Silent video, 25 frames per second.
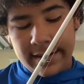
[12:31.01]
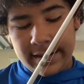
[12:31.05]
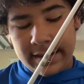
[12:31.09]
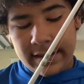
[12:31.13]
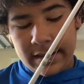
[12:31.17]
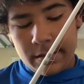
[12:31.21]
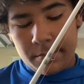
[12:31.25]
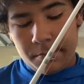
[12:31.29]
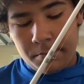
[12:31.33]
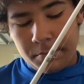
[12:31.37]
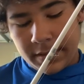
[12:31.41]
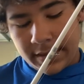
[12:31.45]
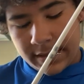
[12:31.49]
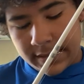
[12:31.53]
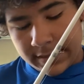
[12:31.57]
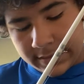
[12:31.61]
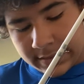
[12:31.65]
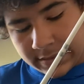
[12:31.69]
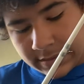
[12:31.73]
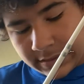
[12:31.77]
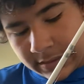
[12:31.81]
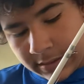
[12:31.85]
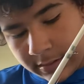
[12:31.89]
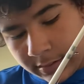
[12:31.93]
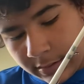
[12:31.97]
in because
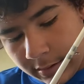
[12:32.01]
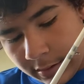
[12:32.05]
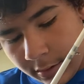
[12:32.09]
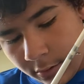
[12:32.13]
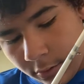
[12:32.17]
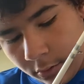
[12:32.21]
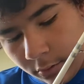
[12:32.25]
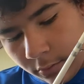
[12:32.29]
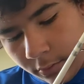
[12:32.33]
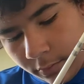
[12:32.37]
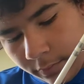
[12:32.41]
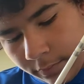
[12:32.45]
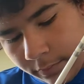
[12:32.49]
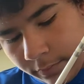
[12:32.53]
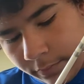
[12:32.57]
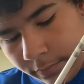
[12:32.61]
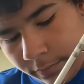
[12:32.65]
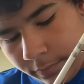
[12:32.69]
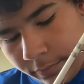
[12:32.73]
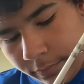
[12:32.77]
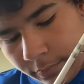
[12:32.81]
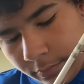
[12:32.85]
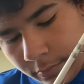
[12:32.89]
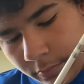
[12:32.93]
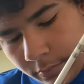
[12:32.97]
it's a little
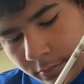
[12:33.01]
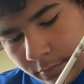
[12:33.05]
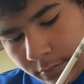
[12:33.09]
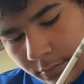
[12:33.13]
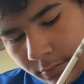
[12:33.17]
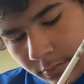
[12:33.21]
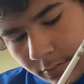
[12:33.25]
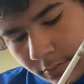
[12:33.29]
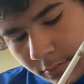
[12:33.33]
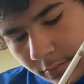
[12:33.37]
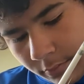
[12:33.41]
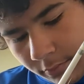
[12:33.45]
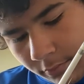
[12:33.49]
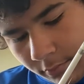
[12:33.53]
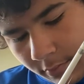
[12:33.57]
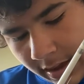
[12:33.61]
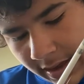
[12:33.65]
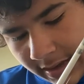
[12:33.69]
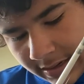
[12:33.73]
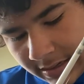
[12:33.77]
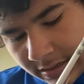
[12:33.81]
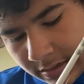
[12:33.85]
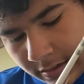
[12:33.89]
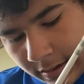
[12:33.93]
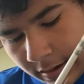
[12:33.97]

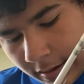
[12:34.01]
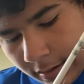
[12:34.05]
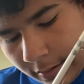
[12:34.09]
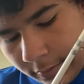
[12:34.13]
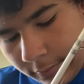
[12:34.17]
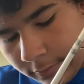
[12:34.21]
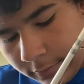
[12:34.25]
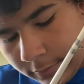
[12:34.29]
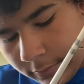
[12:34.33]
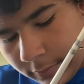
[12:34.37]
messed up.